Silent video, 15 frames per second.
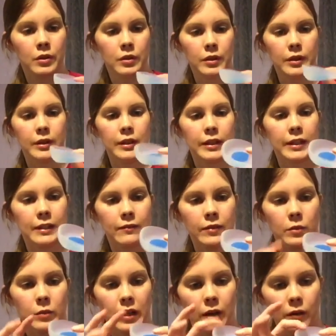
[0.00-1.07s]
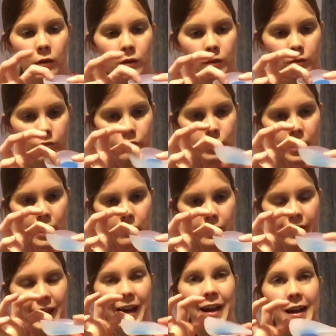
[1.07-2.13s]
and it gives about probably
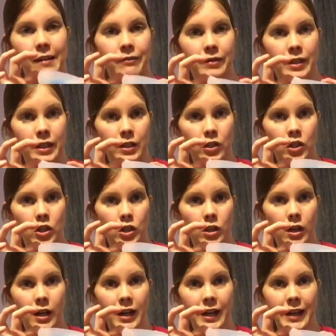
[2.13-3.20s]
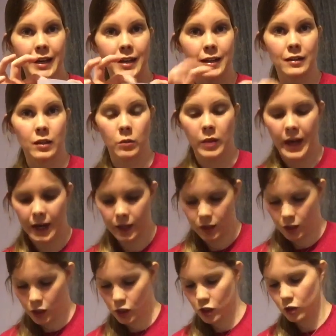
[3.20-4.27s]
a ½ an inch height in the back of the
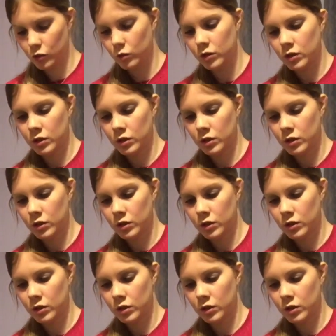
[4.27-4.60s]
shoe.